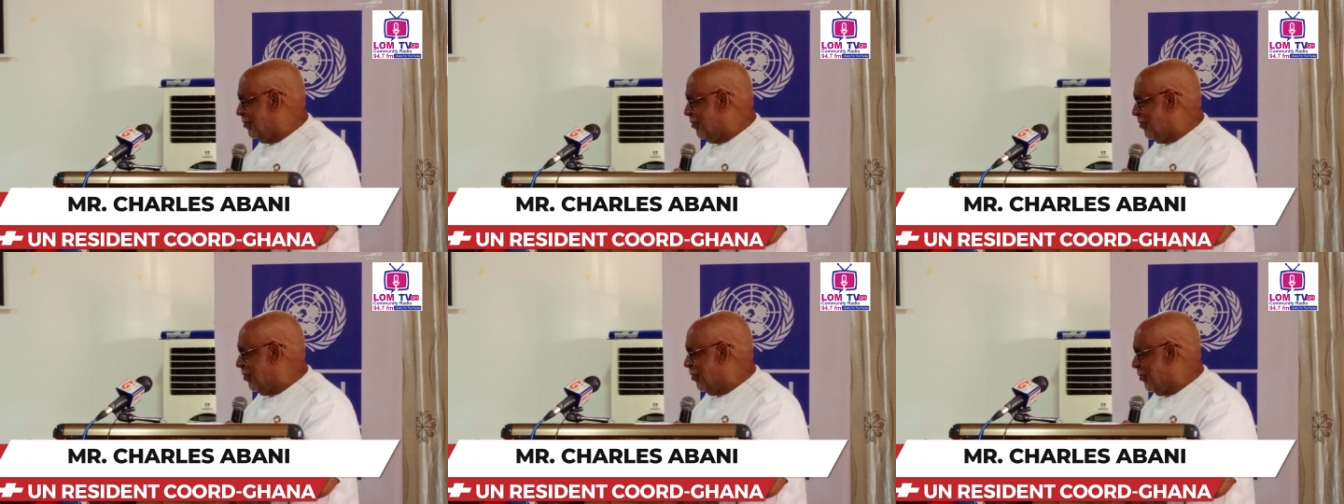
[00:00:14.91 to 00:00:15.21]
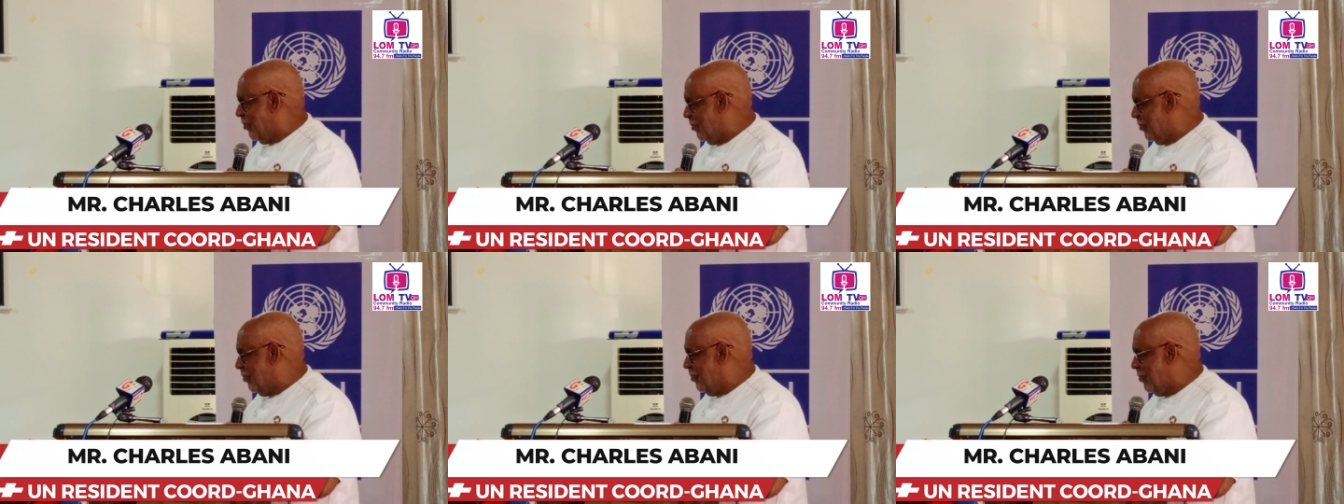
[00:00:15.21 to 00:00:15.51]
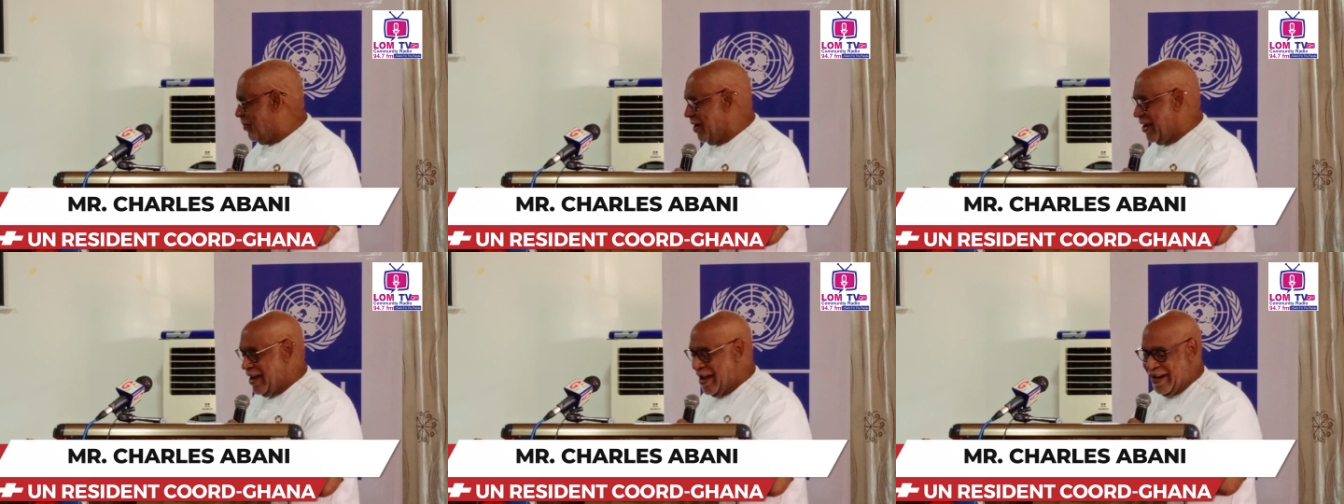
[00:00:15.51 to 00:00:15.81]
so
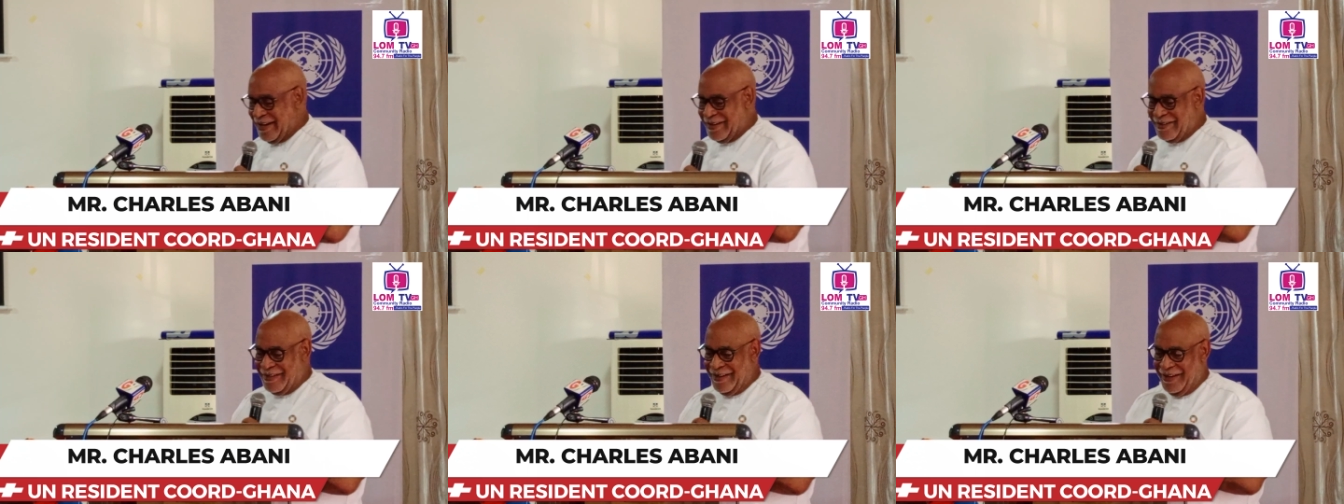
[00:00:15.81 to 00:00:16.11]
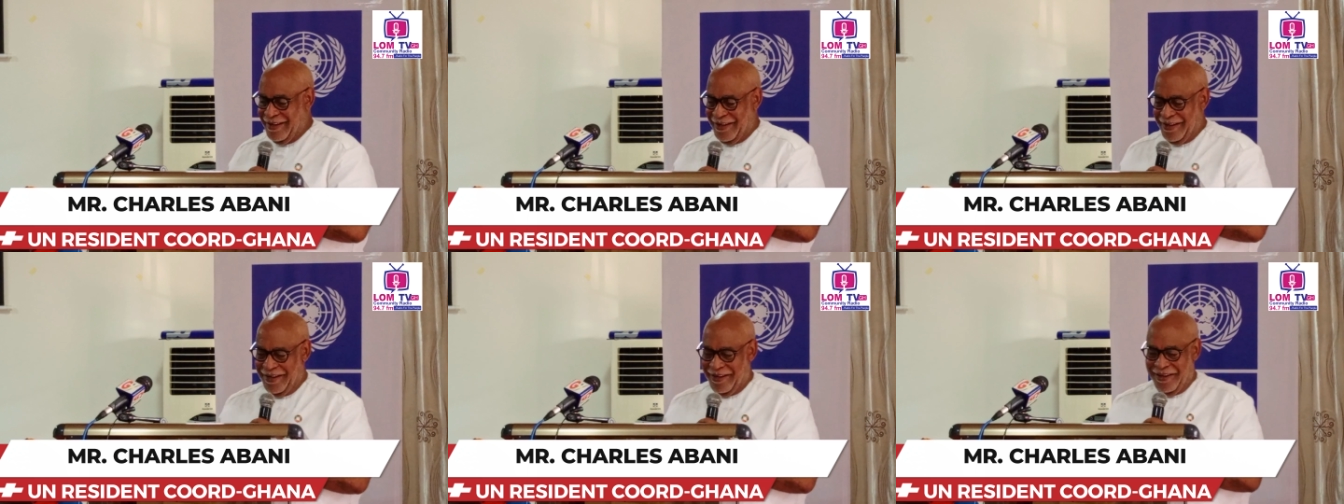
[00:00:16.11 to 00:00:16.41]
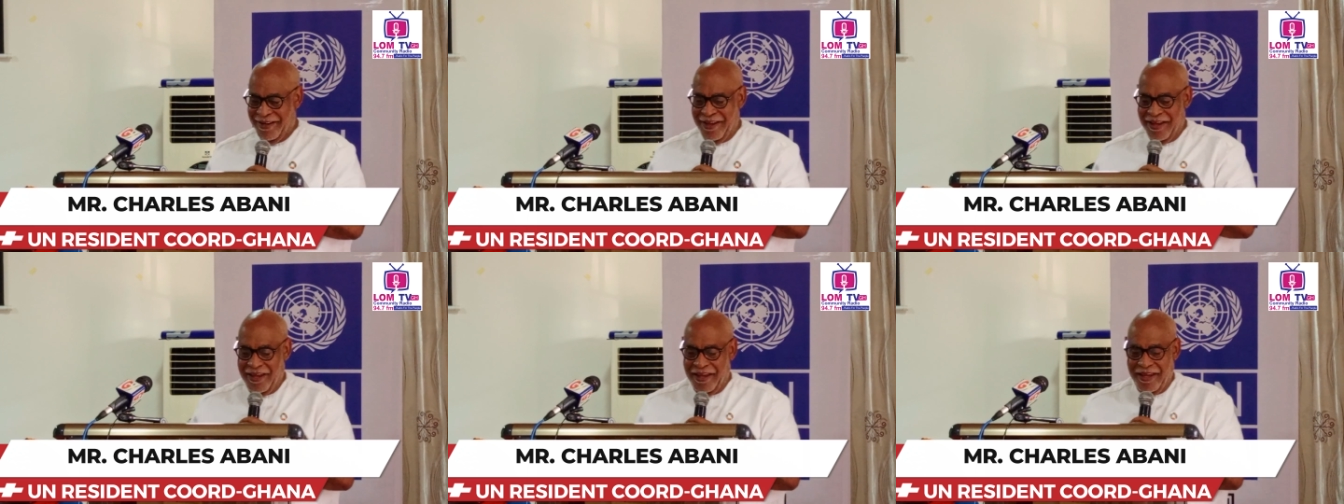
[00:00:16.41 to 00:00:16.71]
we are actually
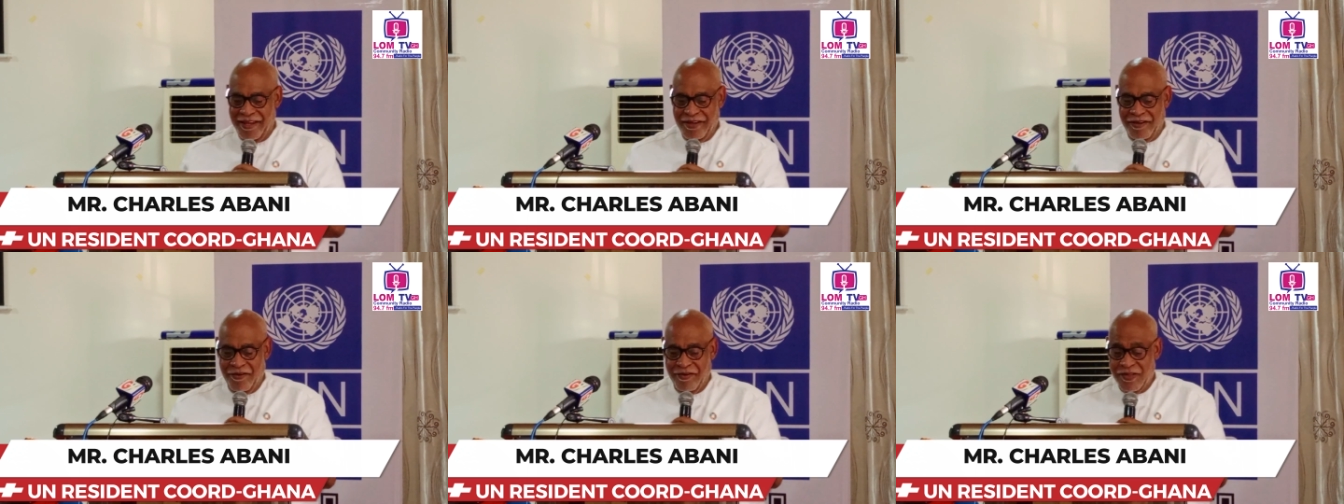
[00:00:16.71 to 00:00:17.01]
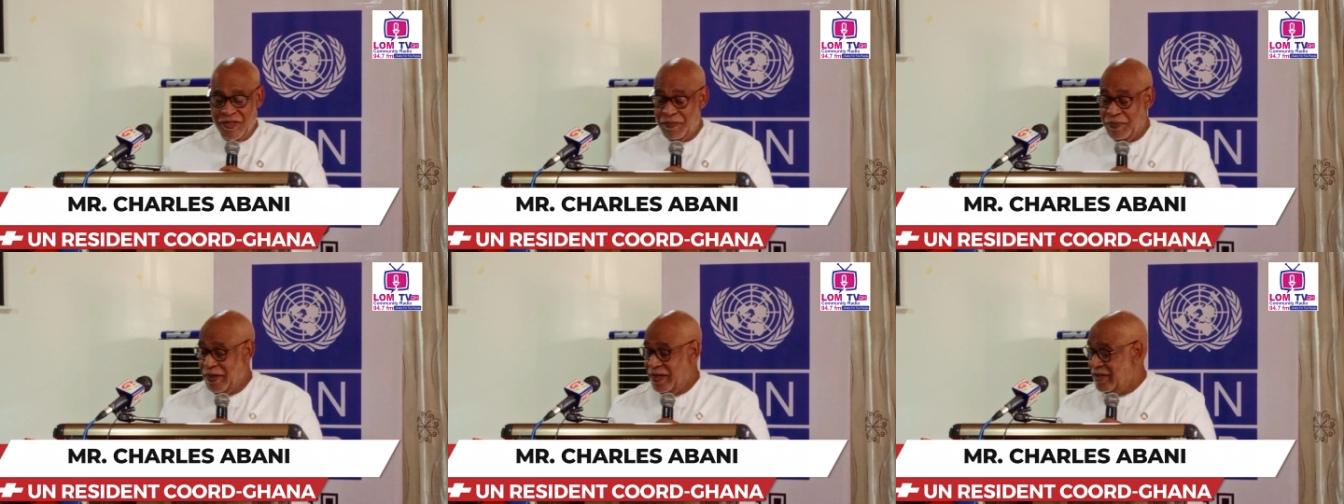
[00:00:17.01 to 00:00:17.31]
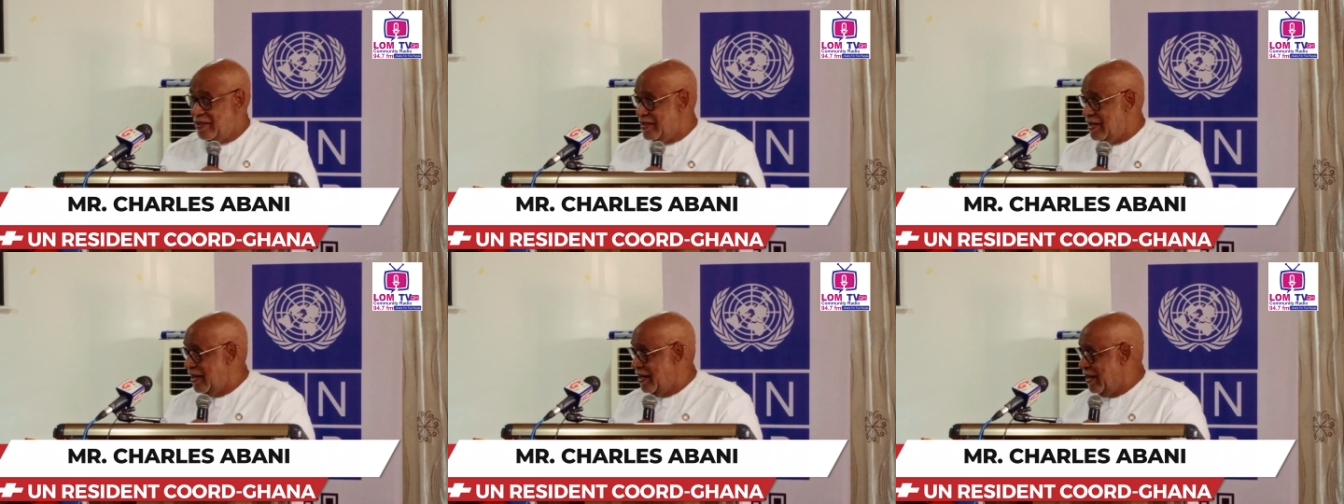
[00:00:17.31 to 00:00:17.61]
in your
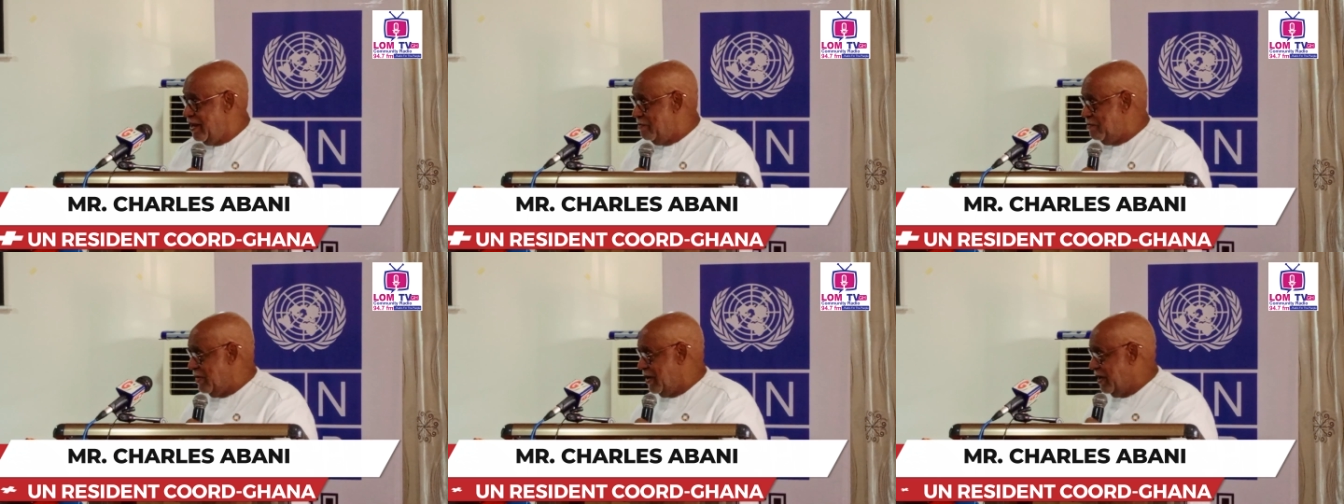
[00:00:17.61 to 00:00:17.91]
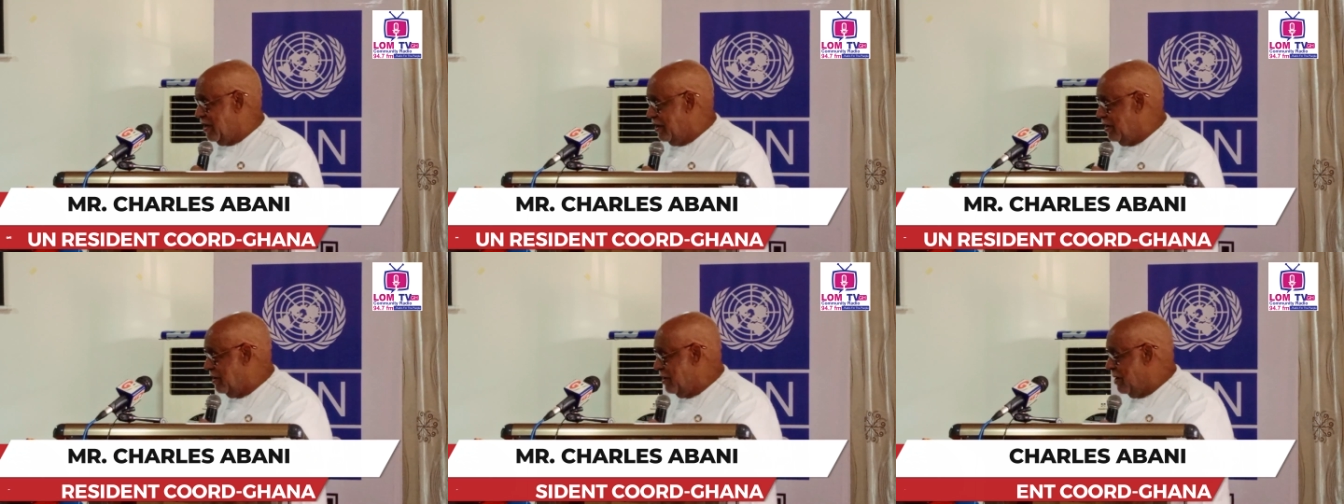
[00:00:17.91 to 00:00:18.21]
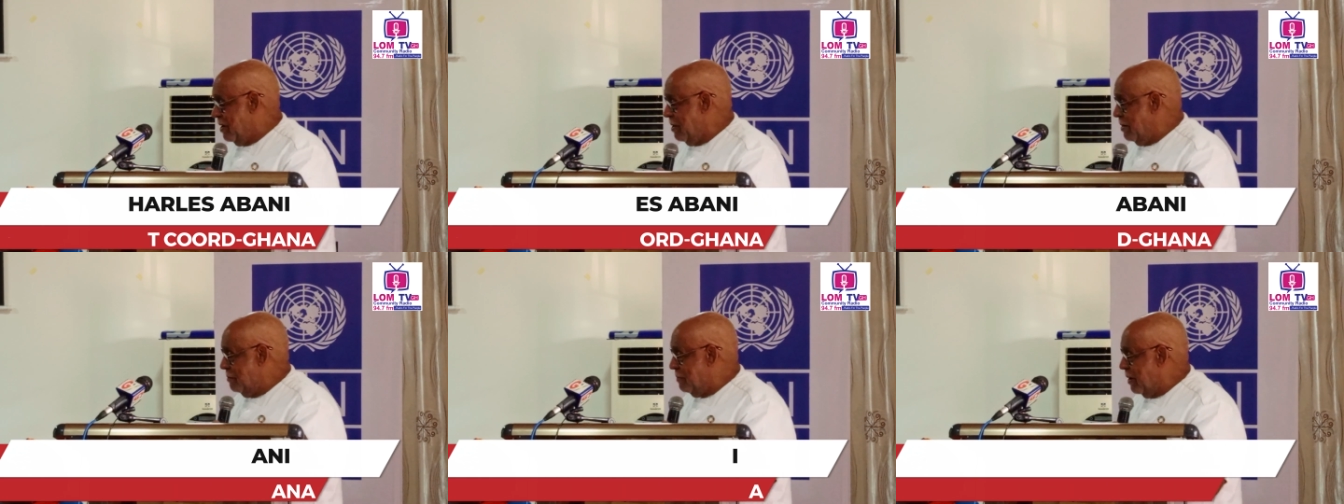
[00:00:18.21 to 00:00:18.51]
space, and
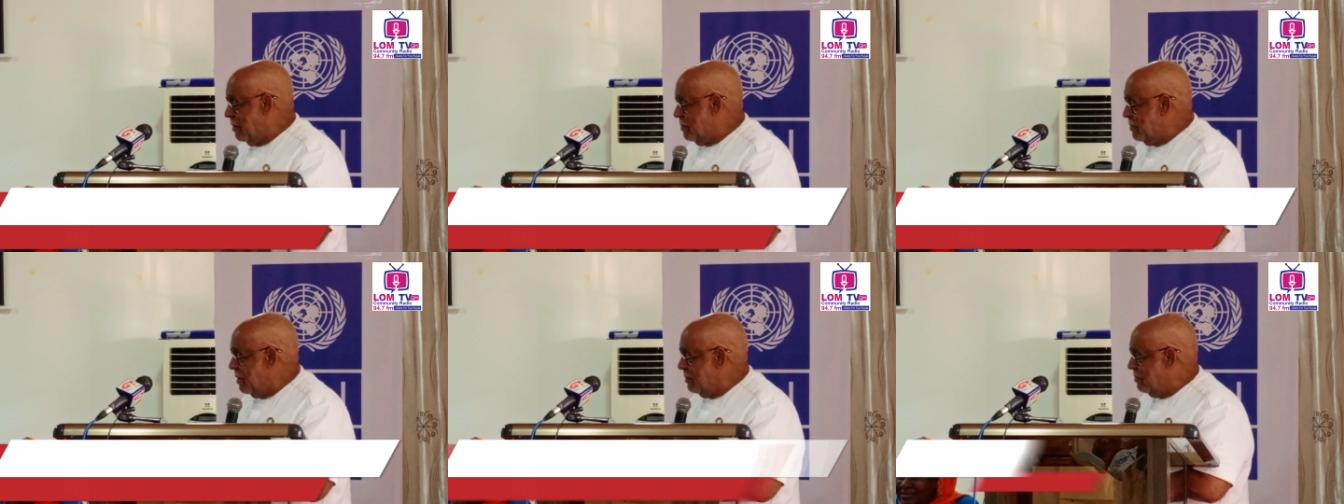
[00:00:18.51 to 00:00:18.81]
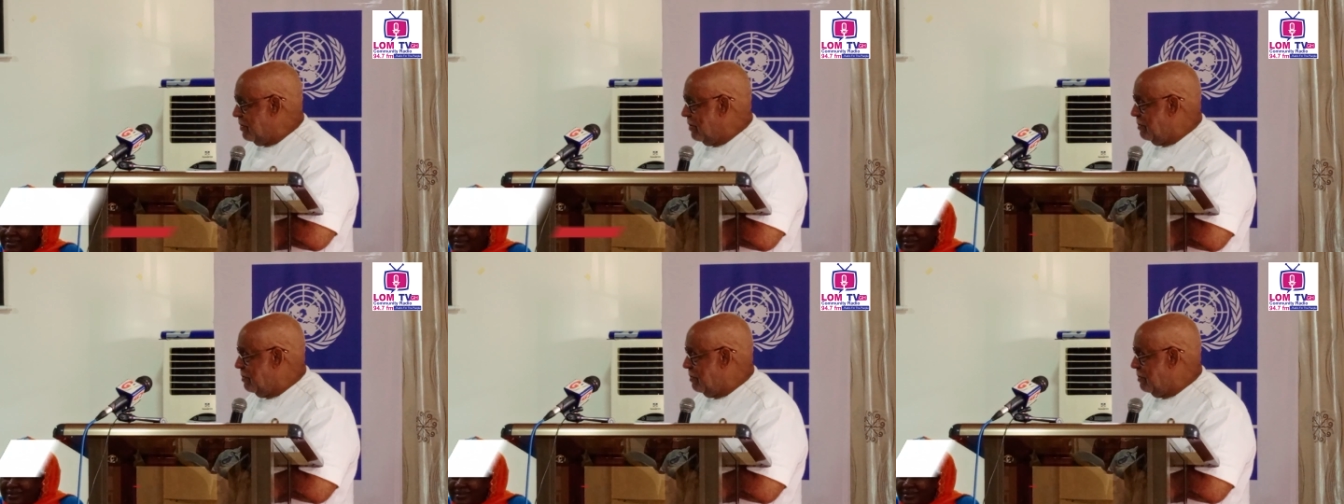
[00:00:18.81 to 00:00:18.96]
permit